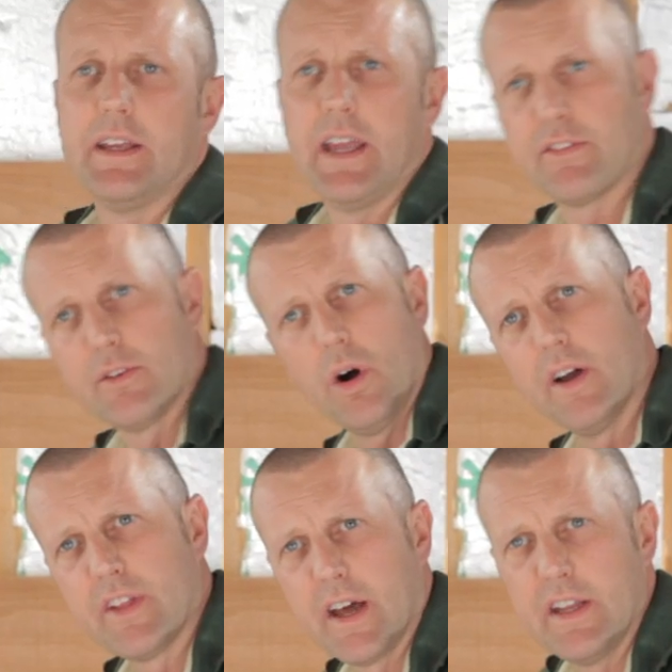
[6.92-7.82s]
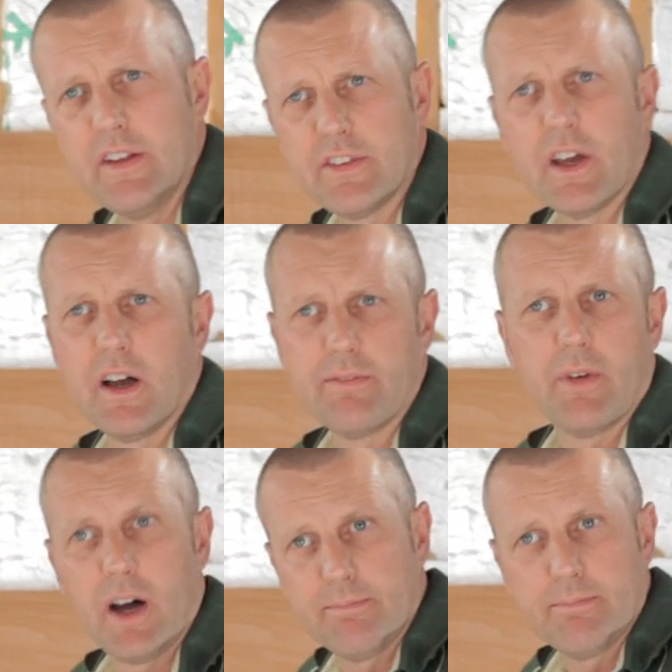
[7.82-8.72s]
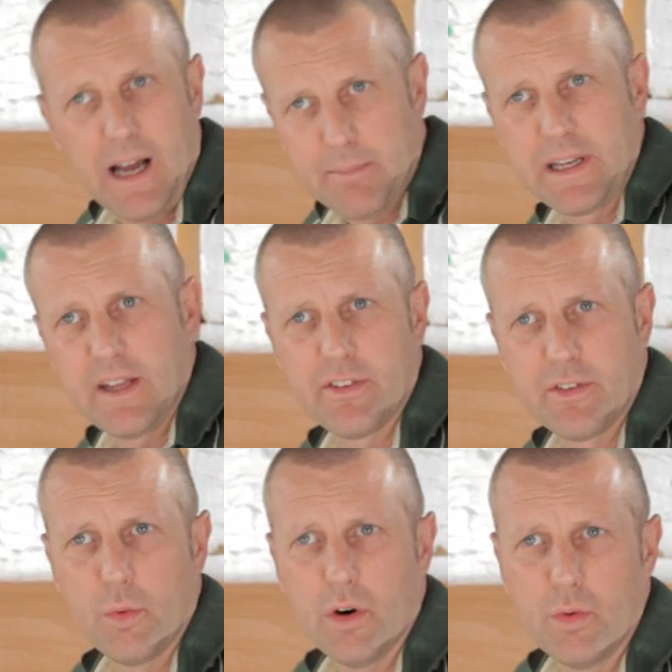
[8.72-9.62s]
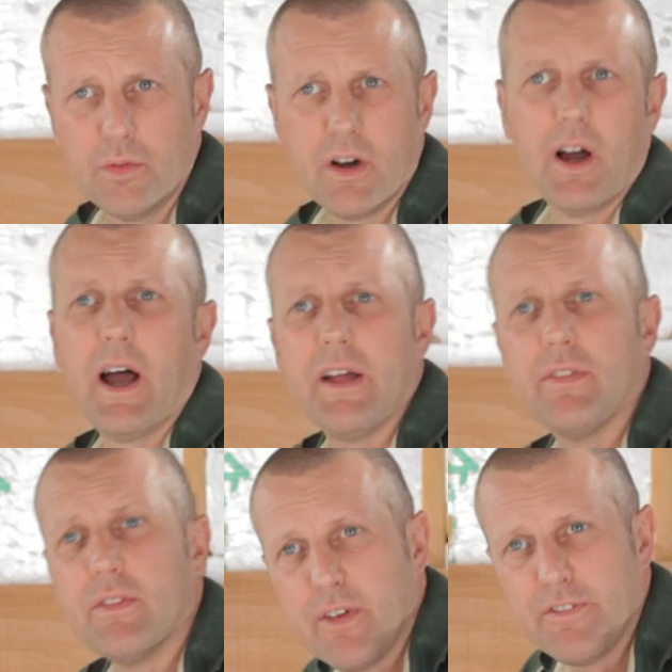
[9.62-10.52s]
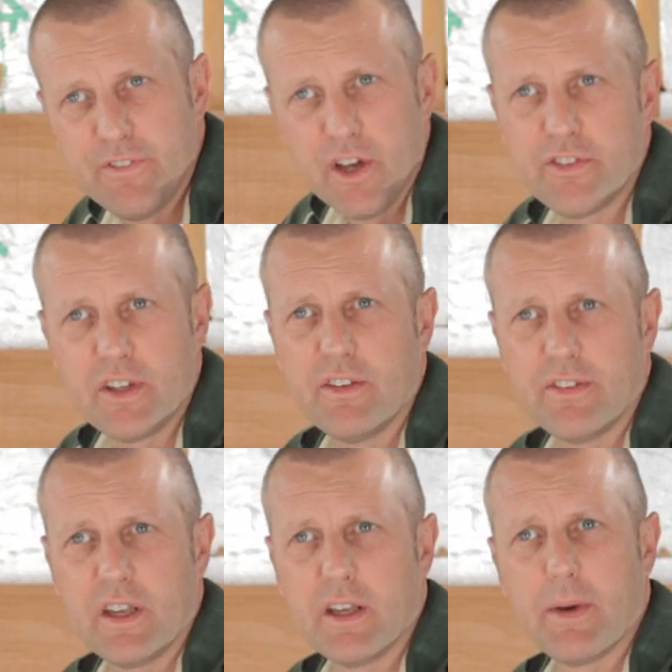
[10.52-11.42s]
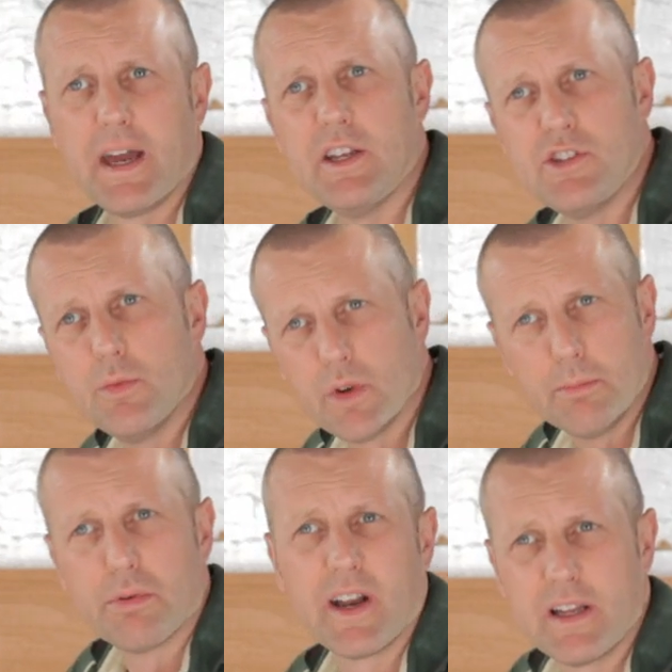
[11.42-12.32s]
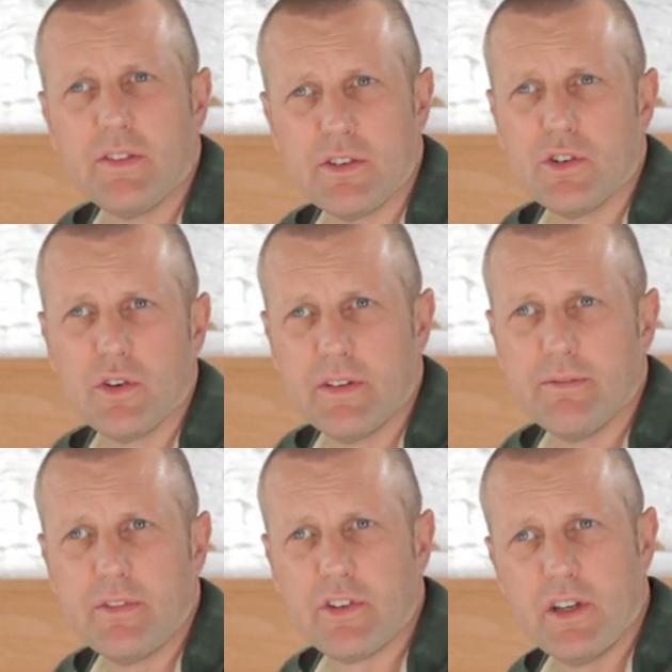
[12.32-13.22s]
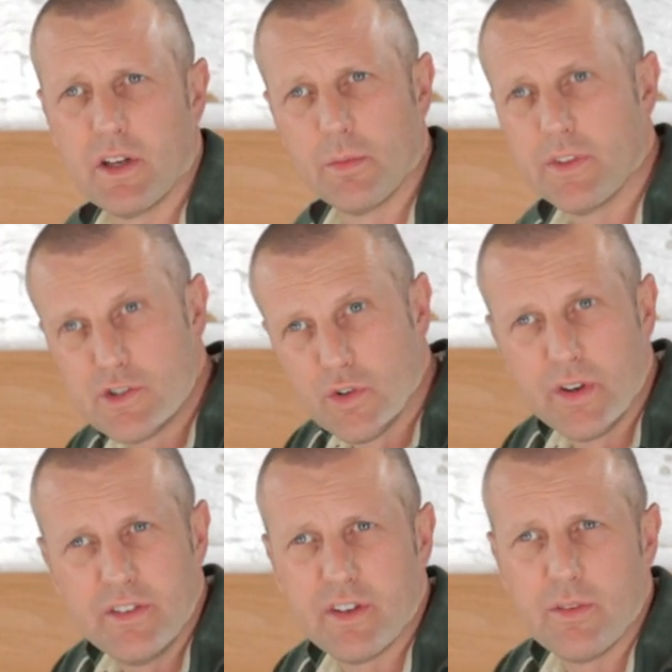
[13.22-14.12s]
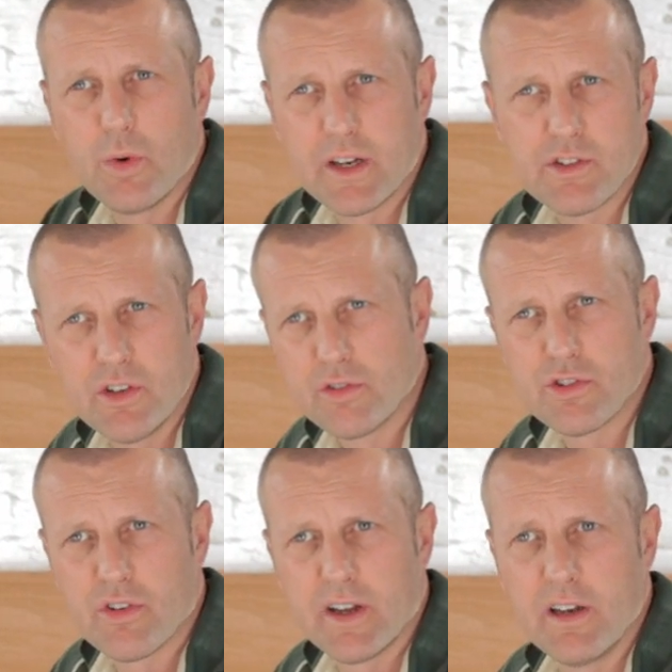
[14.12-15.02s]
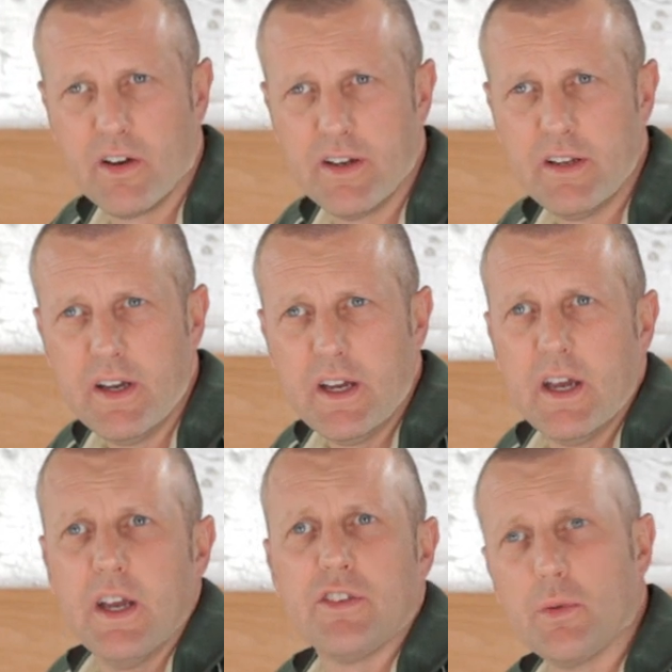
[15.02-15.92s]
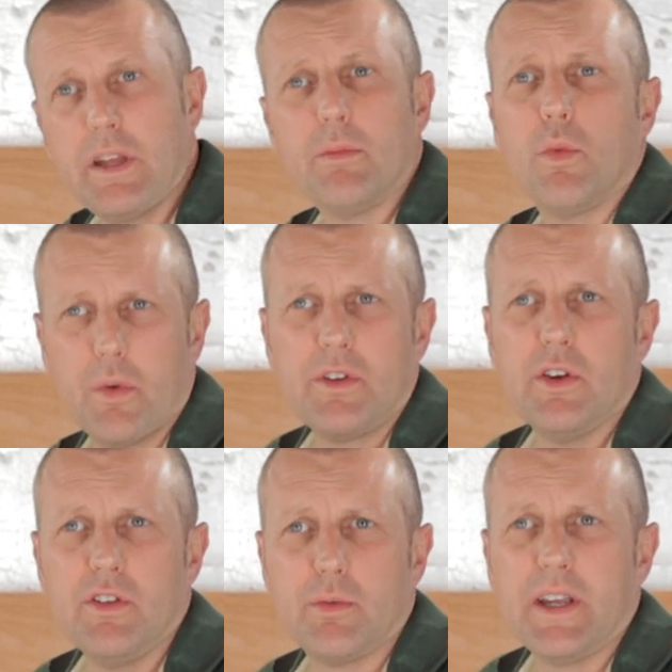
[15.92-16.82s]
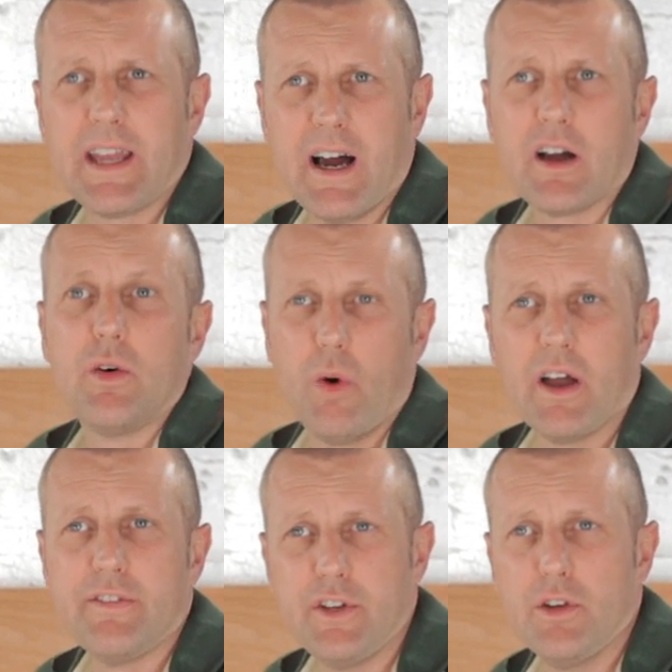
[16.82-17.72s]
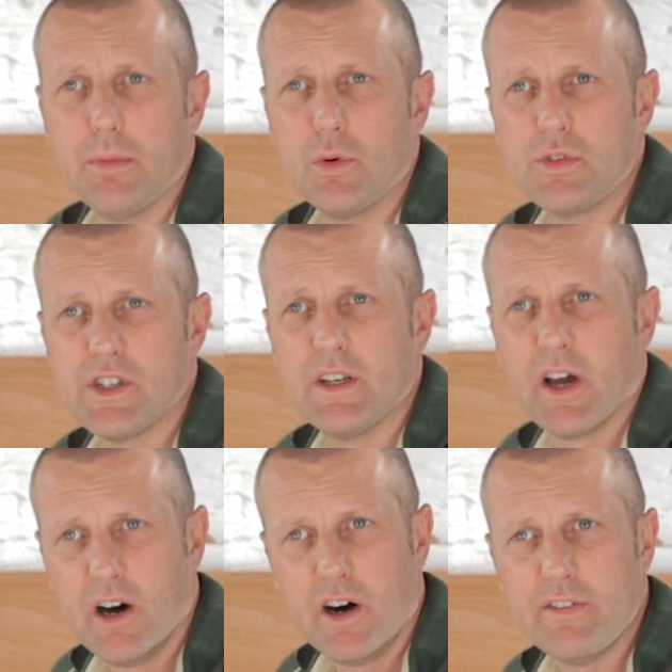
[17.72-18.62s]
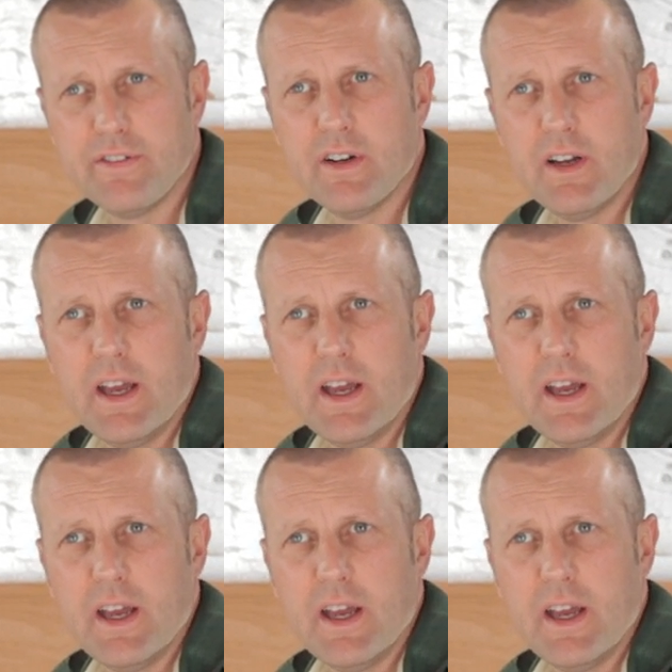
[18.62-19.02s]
Yeah, so what I've done is I'm up against the wall, and the first thing to think about is you want to break the joint. So you don't want the joints in one long straight line. So what we do is we cut quite a few boards in half.